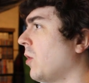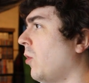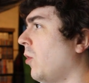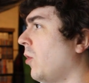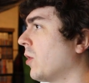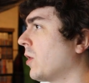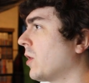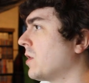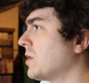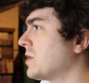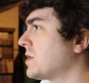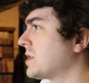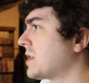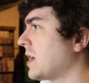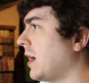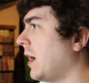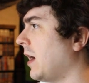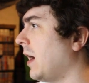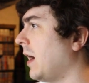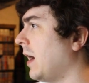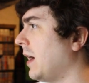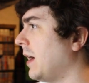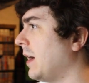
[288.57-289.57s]
orders
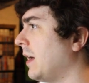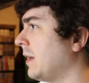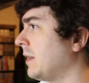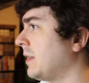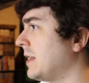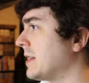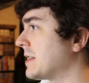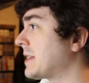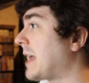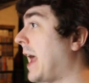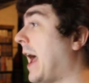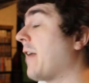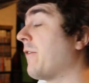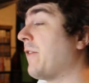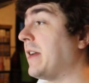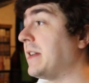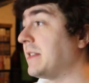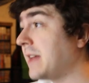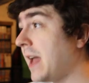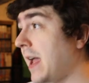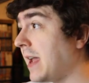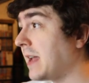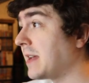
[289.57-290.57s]
uh, this cafe
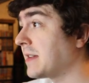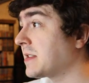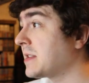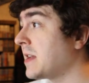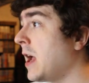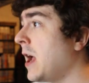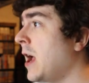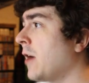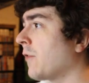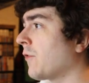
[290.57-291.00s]
takes.